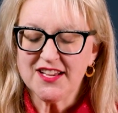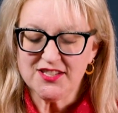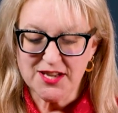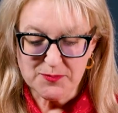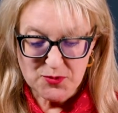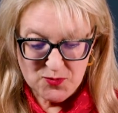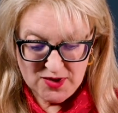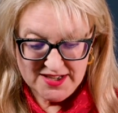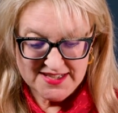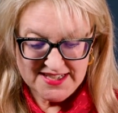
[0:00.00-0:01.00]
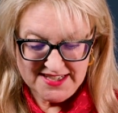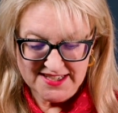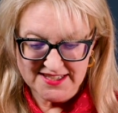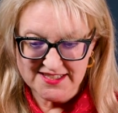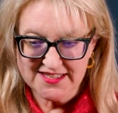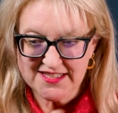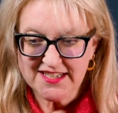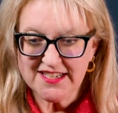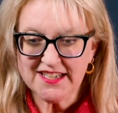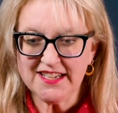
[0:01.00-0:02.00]
Number 1 is,
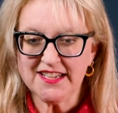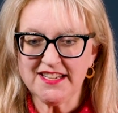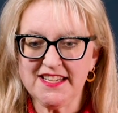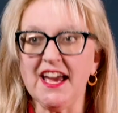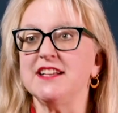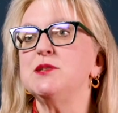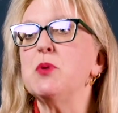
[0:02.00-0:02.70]
yes,